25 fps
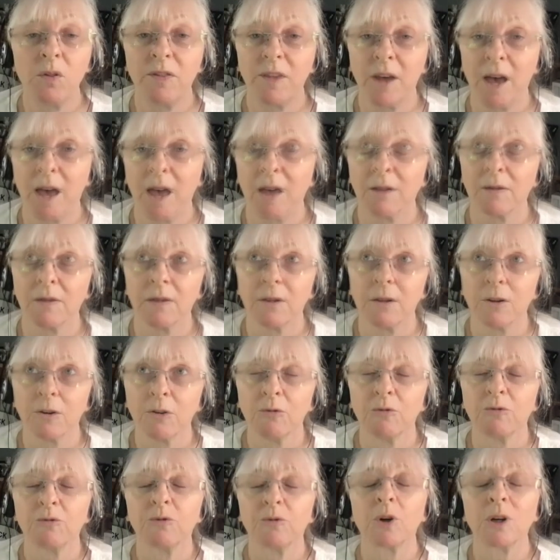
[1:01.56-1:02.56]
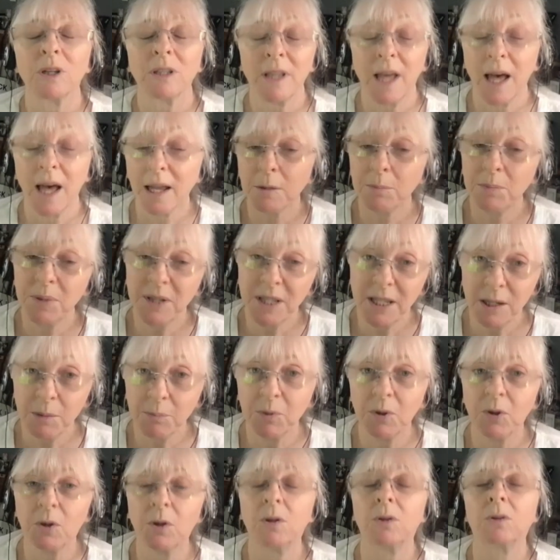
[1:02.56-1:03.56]
that for a lot of
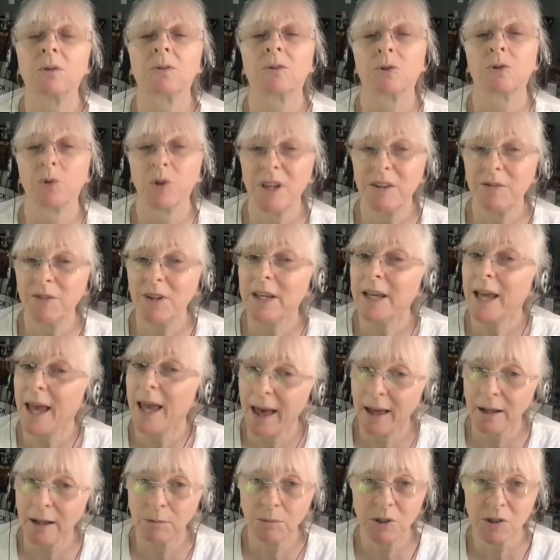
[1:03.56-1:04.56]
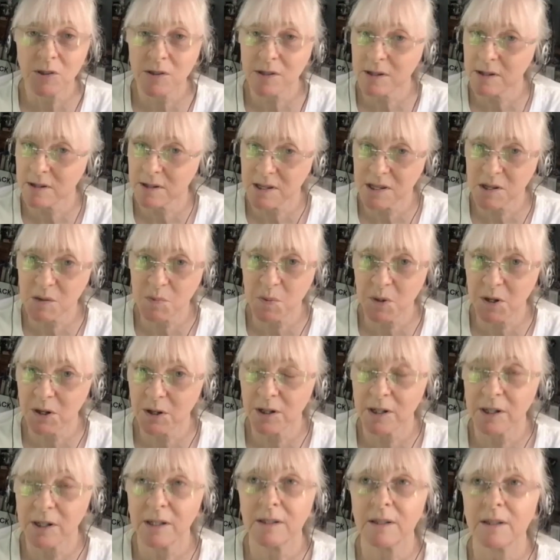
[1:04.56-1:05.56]
people, grieving animals in
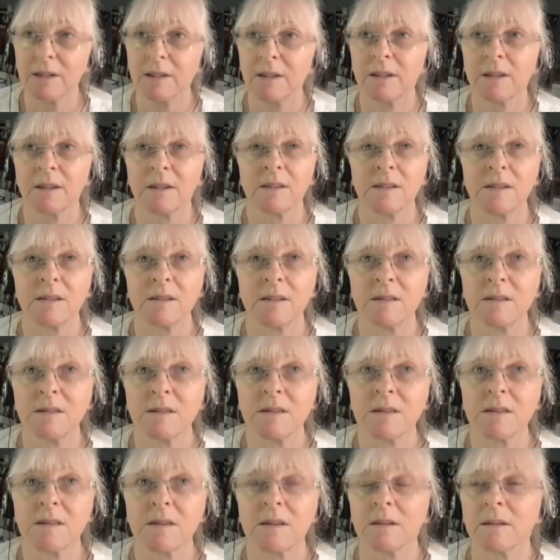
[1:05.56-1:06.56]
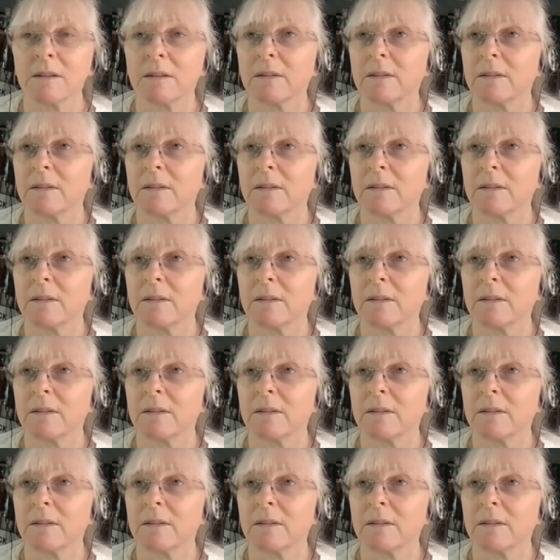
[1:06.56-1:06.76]
spirit is